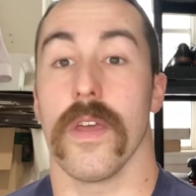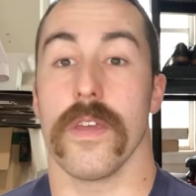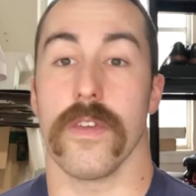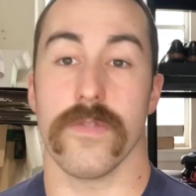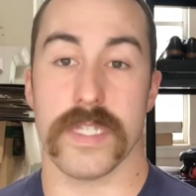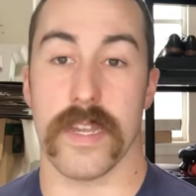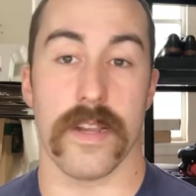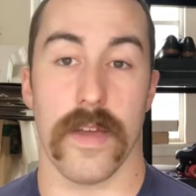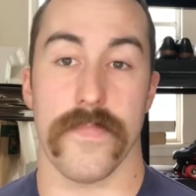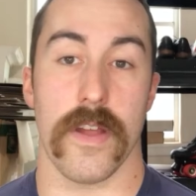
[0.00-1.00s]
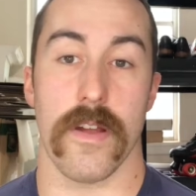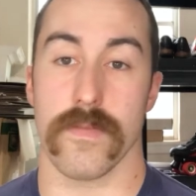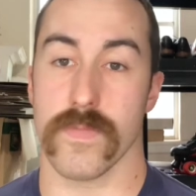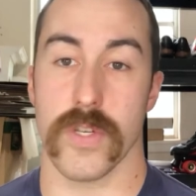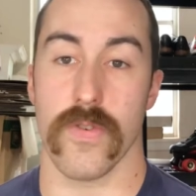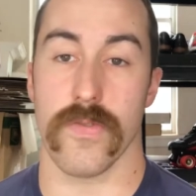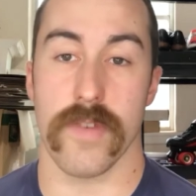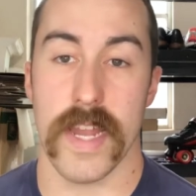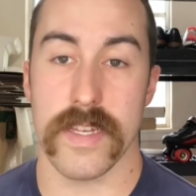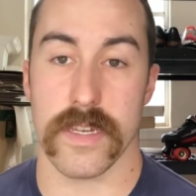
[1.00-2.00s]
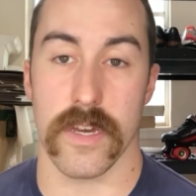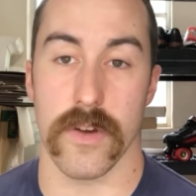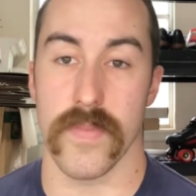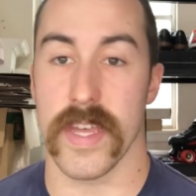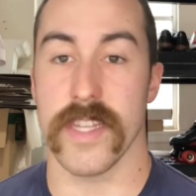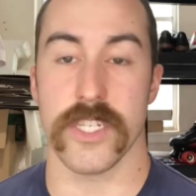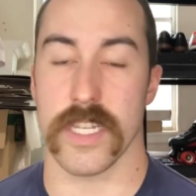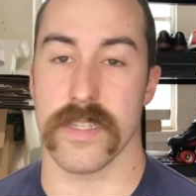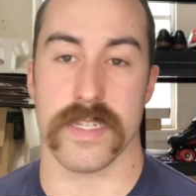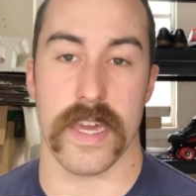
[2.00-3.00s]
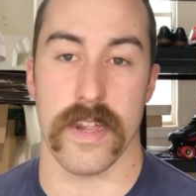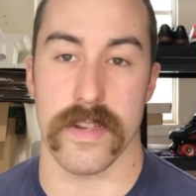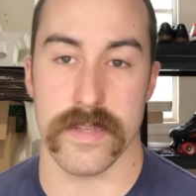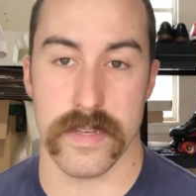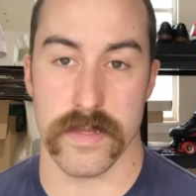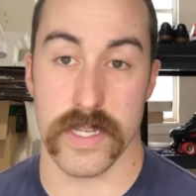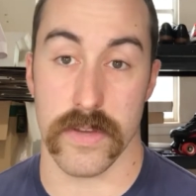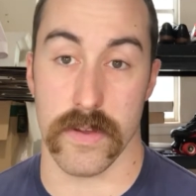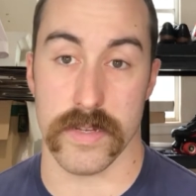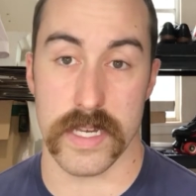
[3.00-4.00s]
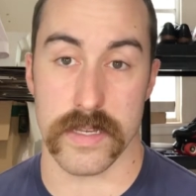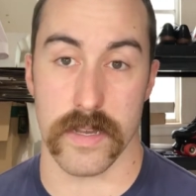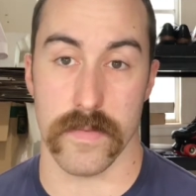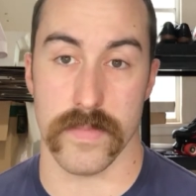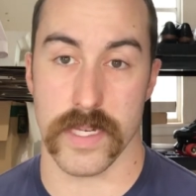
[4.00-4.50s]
you sent it up there 2 or 3 days ago, but they just didn't scan it into their system.